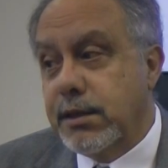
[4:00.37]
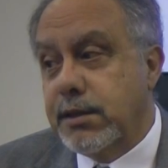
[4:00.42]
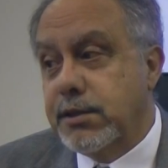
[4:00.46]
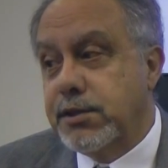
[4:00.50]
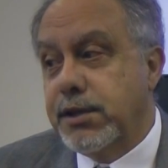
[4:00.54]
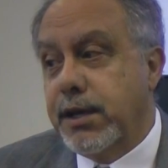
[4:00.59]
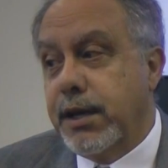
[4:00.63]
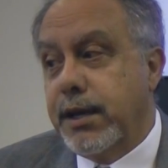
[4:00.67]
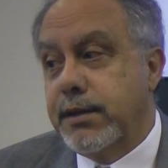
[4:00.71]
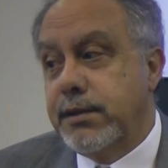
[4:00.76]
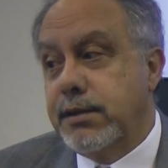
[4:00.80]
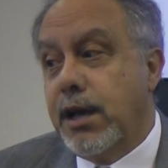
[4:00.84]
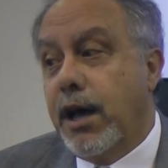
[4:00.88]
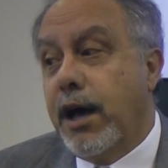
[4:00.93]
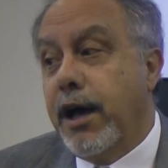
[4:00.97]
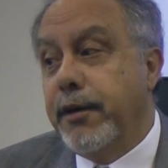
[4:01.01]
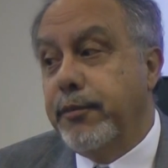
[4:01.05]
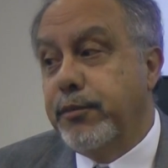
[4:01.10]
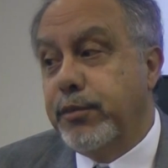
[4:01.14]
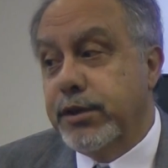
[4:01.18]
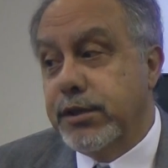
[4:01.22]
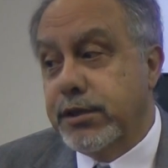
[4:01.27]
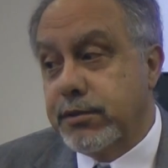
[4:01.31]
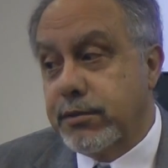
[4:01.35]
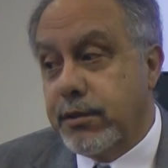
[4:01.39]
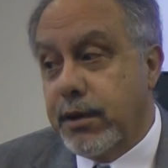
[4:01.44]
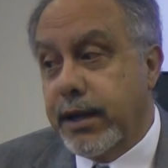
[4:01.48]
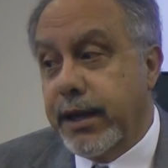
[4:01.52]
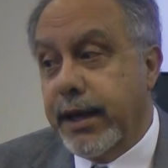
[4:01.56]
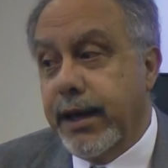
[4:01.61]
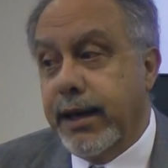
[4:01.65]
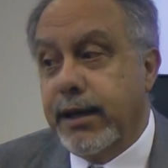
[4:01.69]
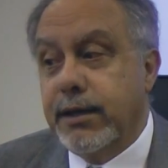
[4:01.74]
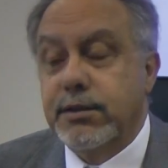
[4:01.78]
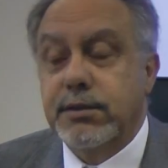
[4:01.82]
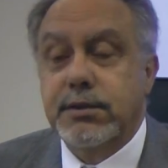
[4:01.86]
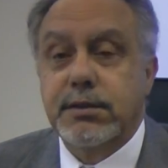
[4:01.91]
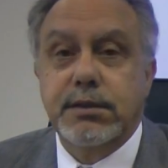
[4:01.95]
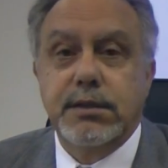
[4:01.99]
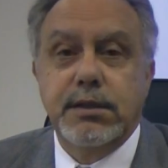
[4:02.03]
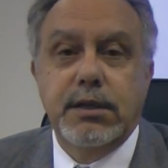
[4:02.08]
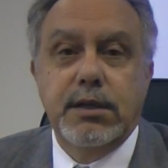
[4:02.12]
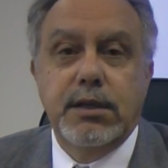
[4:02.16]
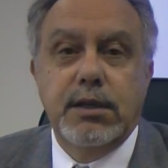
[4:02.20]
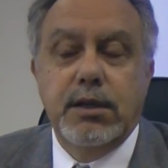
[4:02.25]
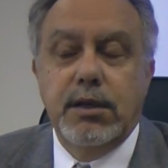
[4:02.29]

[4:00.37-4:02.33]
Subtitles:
such as high pressure dry gas,